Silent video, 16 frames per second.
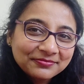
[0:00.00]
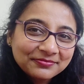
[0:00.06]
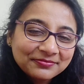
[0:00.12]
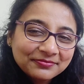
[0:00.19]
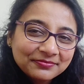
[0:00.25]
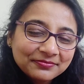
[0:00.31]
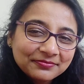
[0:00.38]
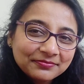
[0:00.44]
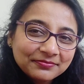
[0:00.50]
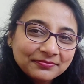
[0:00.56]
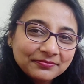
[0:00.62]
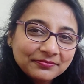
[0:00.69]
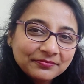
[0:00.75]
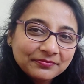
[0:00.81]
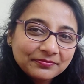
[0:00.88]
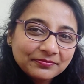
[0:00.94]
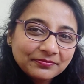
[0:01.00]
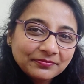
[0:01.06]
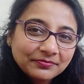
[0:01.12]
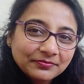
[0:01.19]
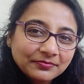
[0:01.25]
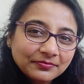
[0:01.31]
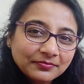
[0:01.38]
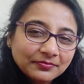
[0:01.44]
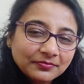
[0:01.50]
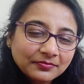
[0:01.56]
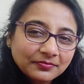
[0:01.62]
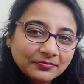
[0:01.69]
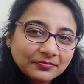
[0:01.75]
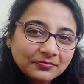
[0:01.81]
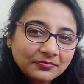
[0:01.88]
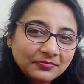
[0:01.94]

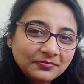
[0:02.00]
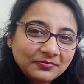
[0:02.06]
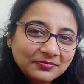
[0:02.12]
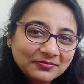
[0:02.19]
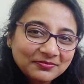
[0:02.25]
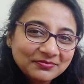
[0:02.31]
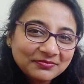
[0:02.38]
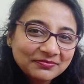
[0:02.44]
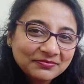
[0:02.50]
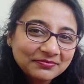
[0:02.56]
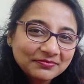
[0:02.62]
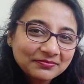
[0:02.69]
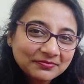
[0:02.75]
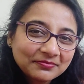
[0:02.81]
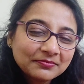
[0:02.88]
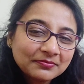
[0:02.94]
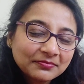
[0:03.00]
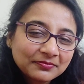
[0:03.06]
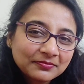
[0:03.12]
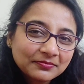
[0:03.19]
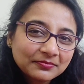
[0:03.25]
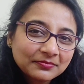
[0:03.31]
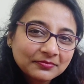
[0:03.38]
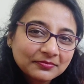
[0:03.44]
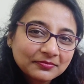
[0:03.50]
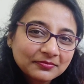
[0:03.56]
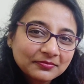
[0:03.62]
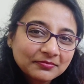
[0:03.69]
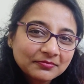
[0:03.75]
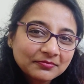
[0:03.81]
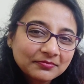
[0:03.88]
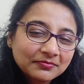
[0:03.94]

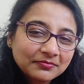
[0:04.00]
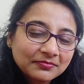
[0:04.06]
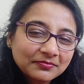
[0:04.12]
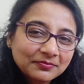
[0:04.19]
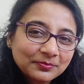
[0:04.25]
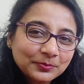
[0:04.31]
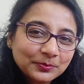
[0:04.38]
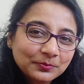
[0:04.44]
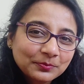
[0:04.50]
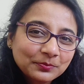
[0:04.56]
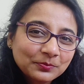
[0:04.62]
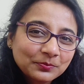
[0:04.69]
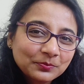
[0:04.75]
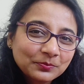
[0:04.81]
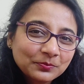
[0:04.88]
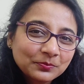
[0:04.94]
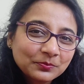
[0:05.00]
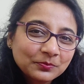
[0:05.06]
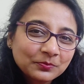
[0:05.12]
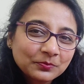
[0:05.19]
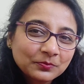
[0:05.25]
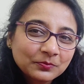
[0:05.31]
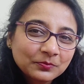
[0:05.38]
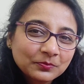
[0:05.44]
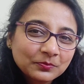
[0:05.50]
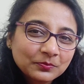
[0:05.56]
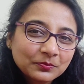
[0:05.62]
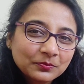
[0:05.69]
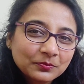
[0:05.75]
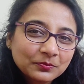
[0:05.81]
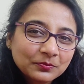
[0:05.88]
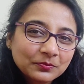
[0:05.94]

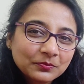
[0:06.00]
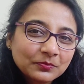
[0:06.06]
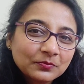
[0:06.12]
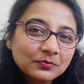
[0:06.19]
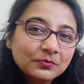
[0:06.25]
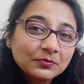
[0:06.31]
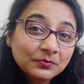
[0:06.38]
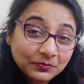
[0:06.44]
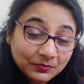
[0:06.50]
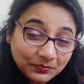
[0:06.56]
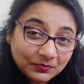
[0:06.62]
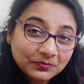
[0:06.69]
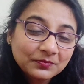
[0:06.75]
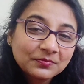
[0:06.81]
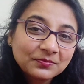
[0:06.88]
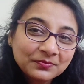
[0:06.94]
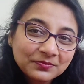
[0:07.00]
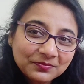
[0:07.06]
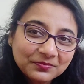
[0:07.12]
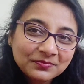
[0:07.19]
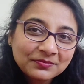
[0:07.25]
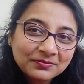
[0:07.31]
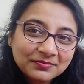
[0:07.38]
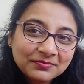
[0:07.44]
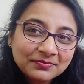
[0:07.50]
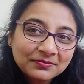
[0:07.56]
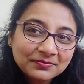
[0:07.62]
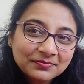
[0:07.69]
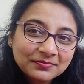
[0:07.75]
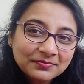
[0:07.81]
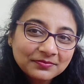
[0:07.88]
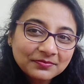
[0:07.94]
(silent)